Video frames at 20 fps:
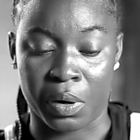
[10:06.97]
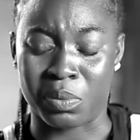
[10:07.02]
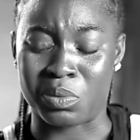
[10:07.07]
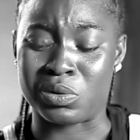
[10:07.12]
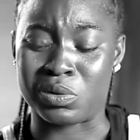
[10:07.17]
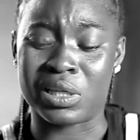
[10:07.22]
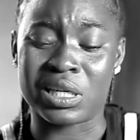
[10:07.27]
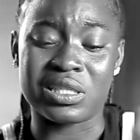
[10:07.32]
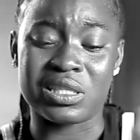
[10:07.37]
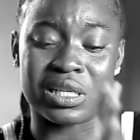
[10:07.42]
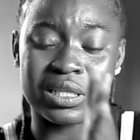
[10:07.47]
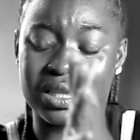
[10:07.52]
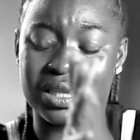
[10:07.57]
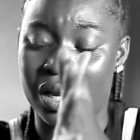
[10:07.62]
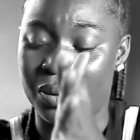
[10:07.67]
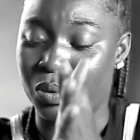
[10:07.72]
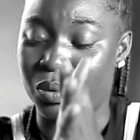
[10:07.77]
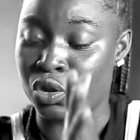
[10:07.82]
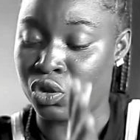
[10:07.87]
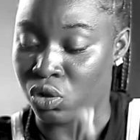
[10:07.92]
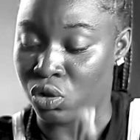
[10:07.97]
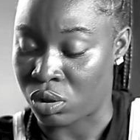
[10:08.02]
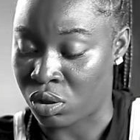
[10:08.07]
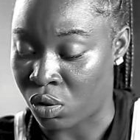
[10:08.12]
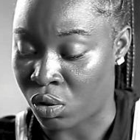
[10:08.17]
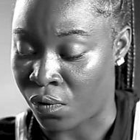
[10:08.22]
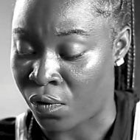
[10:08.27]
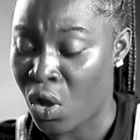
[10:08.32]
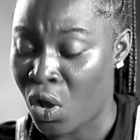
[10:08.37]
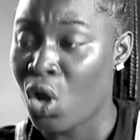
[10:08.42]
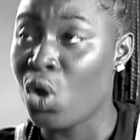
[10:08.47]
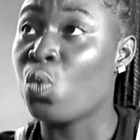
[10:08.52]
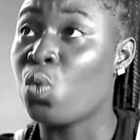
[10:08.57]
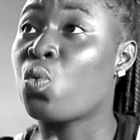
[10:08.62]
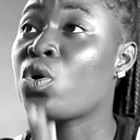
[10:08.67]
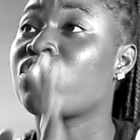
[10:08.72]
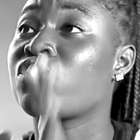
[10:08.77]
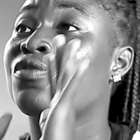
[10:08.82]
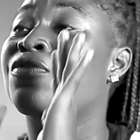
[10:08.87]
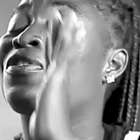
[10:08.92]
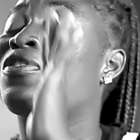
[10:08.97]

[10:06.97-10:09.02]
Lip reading: not wealth. Don't judge by